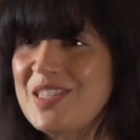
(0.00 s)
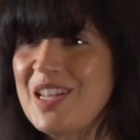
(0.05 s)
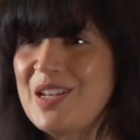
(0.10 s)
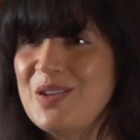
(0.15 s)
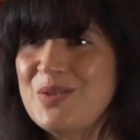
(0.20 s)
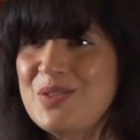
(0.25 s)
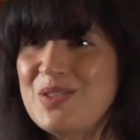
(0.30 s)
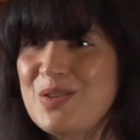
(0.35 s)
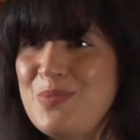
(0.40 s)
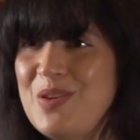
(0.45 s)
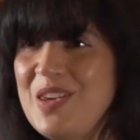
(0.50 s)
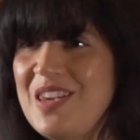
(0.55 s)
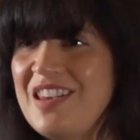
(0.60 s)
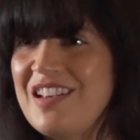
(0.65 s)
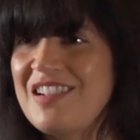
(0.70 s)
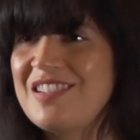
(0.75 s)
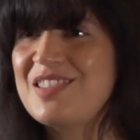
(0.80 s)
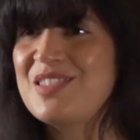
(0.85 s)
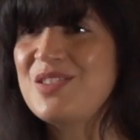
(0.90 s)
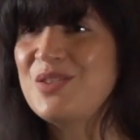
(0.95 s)
I used to be
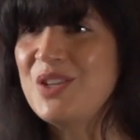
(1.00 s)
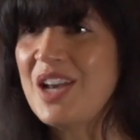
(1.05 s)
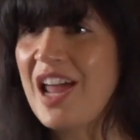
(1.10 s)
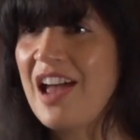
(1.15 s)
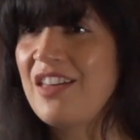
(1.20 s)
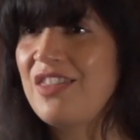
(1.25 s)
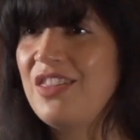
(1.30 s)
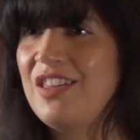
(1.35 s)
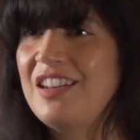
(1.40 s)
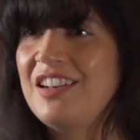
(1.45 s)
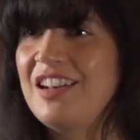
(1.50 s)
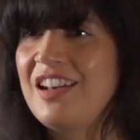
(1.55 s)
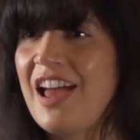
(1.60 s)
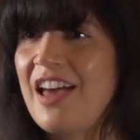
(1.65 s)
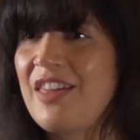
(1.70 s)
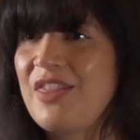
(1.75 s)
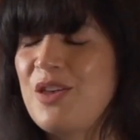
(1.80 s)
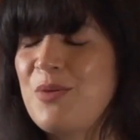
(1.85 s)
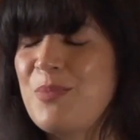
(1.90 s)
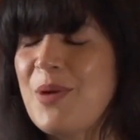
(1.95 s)
a student athlete and an
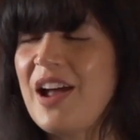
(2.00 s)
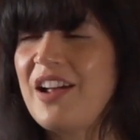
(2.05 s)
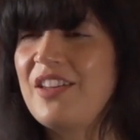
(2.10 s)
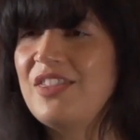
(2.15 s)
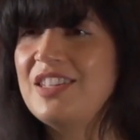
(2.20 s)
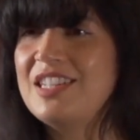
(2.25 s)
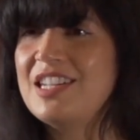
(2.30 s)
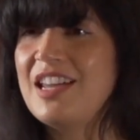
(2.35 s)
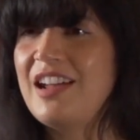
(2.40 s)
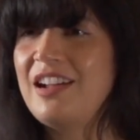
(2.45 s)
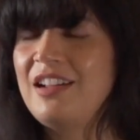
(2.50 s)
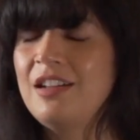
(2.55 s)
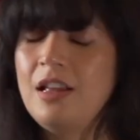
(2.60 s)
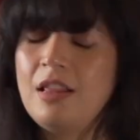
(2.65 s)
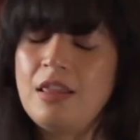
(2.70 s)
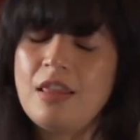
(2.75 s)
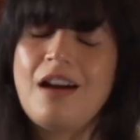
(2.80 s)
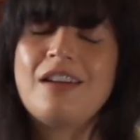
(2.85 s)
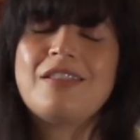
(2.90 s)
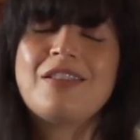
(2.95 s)
athlete back in the day,
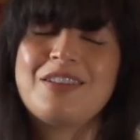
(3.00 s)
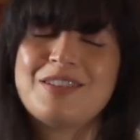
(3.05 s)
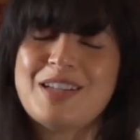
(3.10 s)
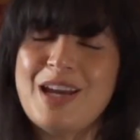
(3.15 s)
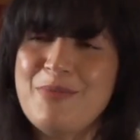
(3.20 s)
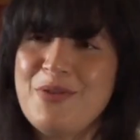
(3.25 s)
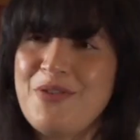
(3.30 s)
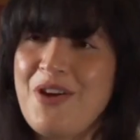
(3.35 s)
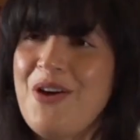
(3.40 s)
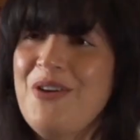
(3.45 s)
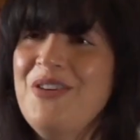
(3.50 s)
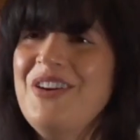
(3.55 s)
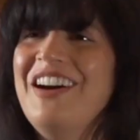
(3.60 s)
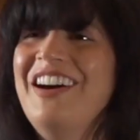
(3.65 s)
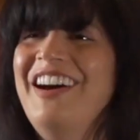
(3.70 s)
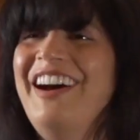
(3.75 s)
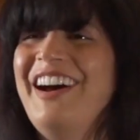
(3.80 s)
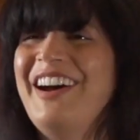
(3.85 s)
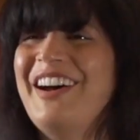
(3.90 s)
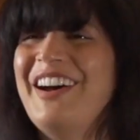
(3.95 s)
long time ago.
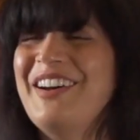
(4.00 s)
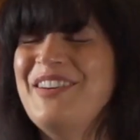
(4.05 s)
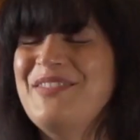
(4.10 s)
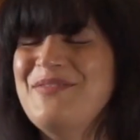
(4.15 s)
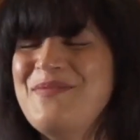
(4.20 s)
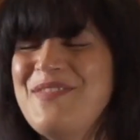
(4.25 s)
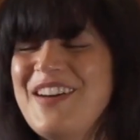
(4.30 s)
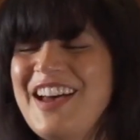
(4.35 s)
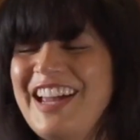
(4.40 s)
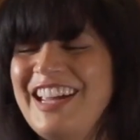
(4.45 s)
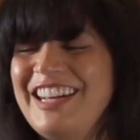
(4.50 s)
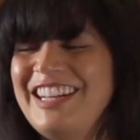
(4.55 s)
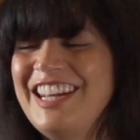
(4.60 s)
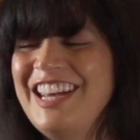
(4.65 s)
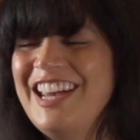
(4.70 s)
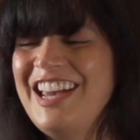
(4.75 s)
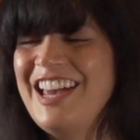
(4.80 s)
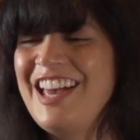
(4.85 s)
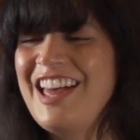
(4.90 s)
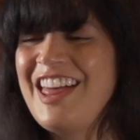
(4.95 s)
But
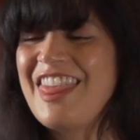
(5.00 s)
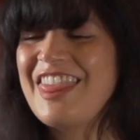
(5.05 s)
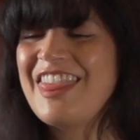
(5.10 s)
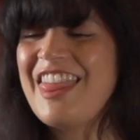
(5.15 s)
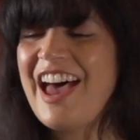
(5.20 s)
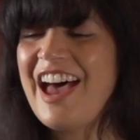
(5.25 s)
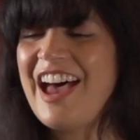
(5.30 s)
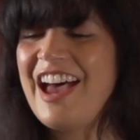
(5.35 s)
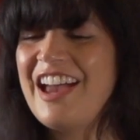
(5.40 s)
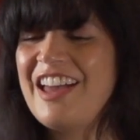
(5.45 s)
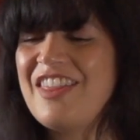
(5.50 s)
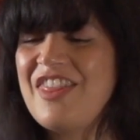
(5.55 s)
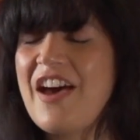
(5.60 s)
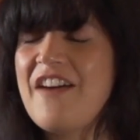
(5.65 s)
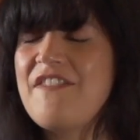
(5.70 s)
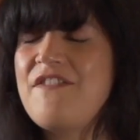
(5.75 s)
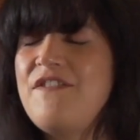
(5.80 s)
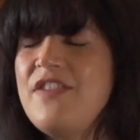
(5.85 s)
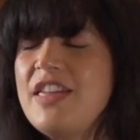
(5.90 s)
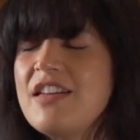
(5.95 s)

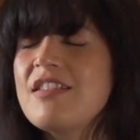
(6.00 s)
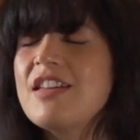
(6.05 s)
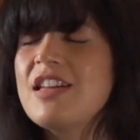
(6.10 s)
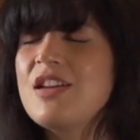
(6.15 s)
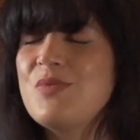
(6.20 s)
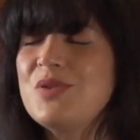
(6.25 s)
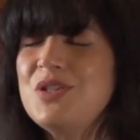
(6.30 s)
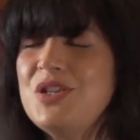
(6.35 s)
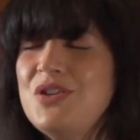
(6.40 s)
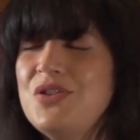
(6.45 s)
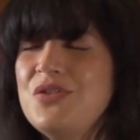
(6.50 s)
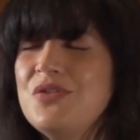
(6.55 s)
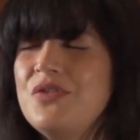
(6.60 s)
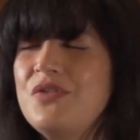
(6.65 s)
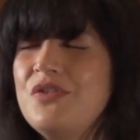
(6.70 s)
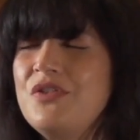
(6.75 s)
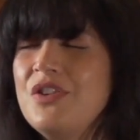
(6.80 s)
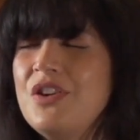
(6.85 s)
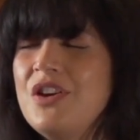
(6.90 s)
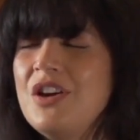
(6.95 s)
that feeling when you've
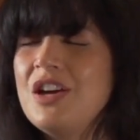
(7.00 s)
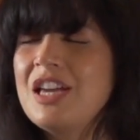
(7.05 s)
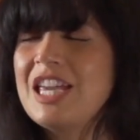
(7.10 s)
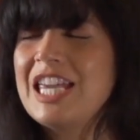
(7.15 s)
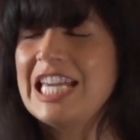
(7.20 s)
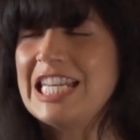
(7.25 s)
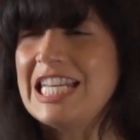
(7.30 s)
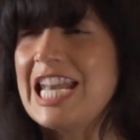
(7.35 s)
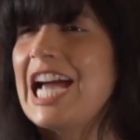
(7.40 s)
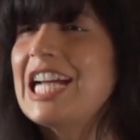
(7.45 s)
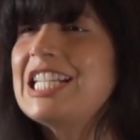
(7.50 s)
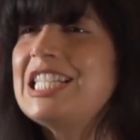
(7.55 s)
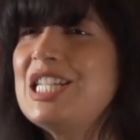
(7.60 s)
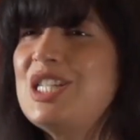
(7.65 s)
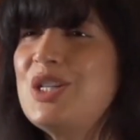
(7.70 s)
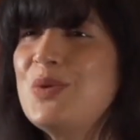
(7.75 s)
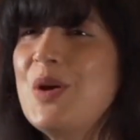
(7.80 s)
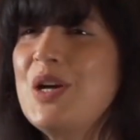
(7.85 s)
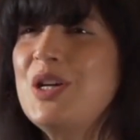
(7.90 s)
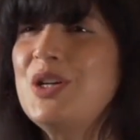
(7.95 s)
connected
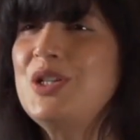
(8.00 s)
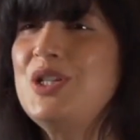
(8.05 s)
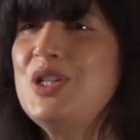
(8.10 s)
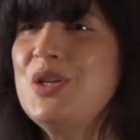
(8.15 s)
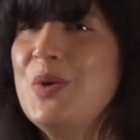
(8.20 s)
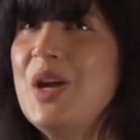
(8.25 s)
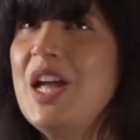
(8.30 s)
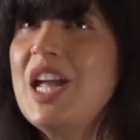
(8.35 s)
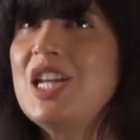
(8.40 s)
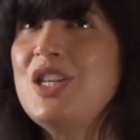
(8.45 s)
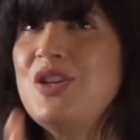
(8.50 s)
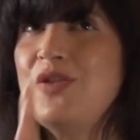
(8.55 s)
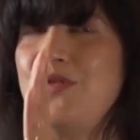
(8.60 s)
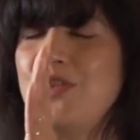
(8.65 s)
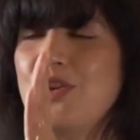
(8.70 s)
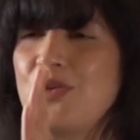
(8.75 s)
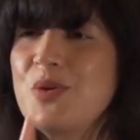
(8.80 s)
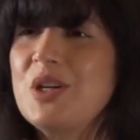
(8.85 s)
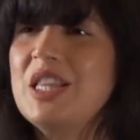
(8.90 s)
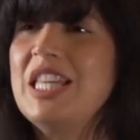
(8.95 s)
to what you're doing and you
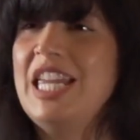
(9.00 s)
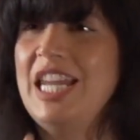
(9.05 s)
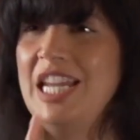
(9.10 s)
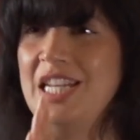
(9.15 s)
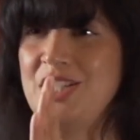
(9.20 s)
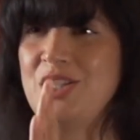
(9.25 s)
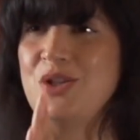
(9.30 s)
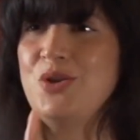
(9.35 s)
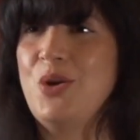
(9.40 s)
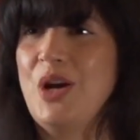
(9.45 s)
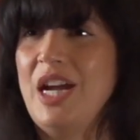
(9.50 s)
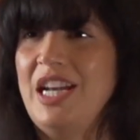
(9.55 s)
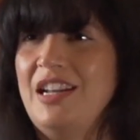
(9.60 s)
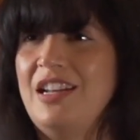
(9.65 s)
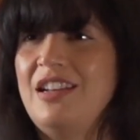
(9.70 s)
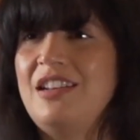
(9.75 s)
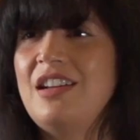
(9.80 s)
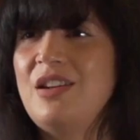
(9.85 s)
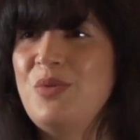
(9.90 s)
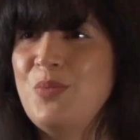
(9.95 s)
feel really
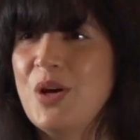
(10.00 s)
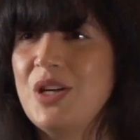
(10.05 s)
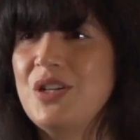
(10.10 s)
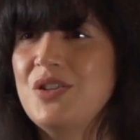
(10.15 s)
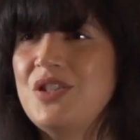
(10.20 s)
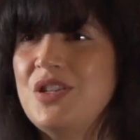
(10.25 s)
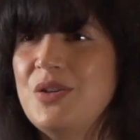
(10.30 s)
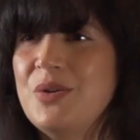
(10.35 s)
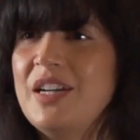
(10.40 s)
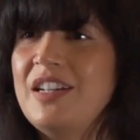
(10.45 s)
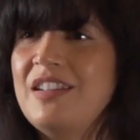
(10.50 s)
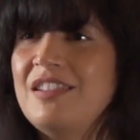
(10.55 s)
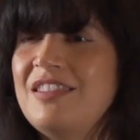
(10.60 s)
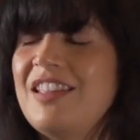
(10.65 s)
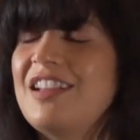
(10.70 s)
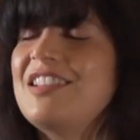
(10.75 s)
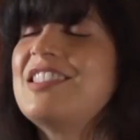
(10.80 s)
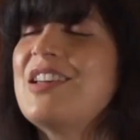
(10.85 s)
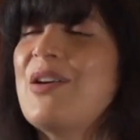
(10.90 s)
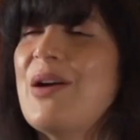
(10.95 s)
integrated in what you're doing.
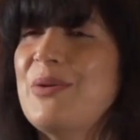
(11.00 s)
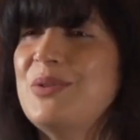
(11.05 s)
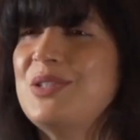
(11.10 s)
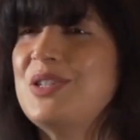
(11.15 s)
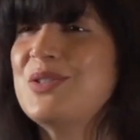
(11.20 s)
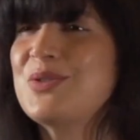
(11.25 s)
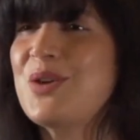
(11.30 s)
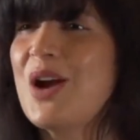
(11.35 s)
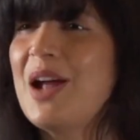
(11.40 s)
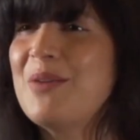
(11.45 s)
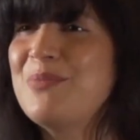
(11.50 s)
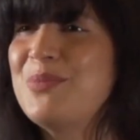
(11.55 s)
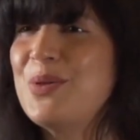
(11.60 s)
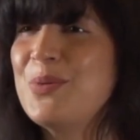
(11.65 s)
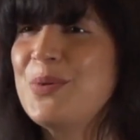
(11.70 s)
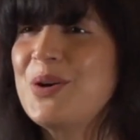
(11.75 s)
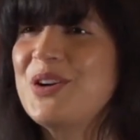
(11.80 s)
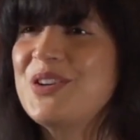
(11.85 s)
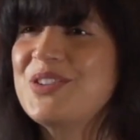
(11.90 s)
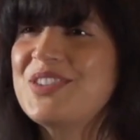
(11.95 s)
That's how I would describe the
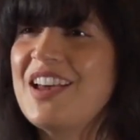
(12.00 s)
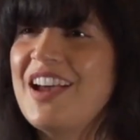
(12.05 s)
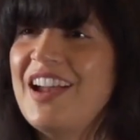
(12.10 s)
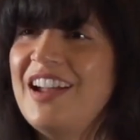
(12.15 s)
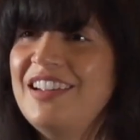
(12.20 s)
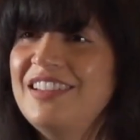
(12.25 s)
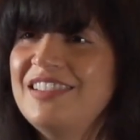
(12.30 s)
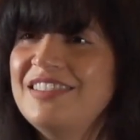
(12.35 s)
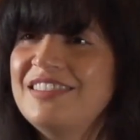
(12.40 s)
worker's high.